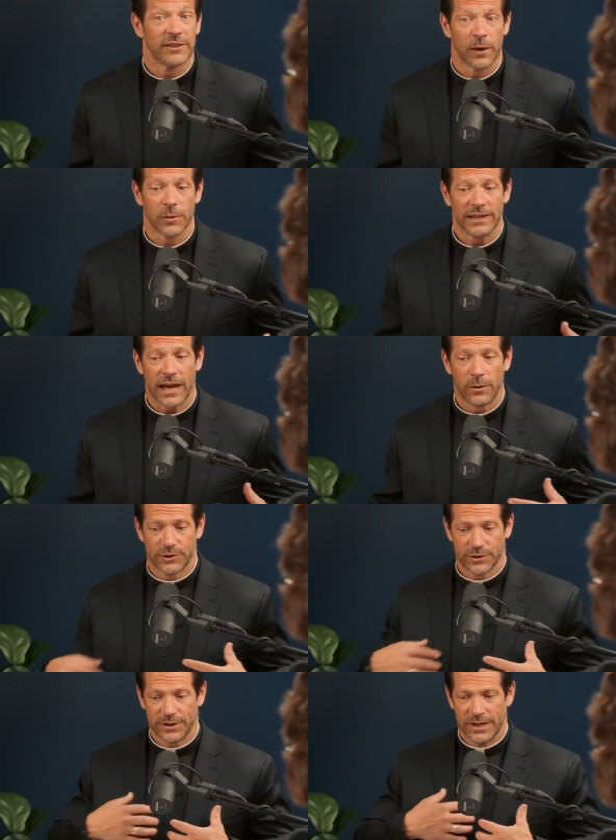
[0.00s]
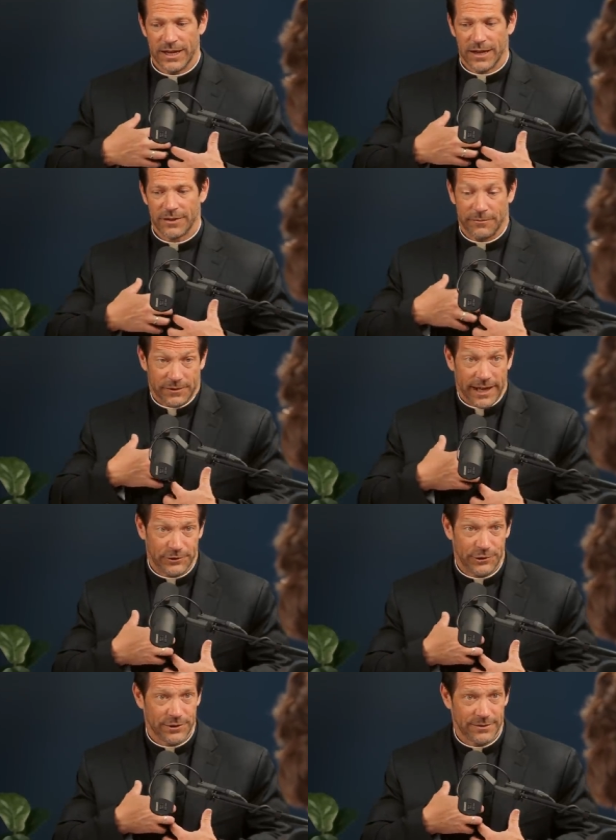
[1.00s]
not only counter the
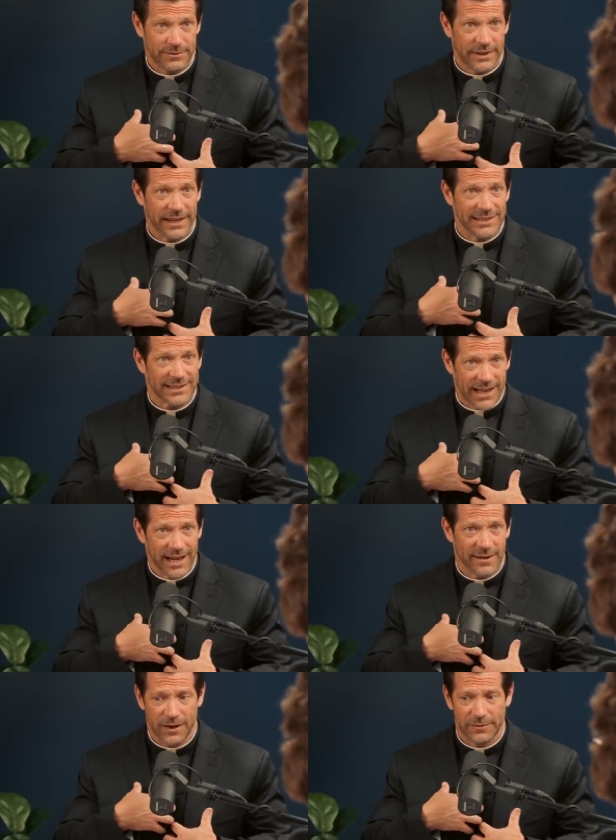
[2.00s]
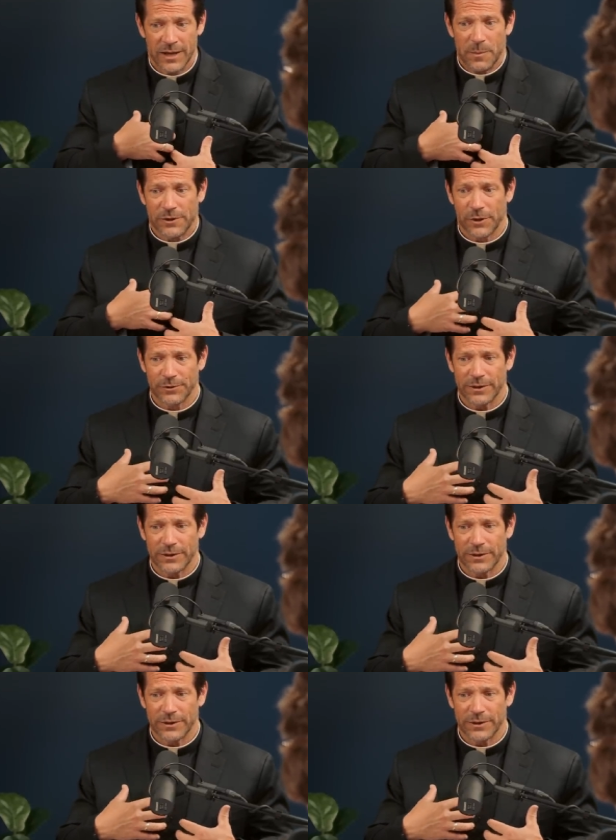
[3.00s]
flesh, like mm-hmm. inside of, but it's also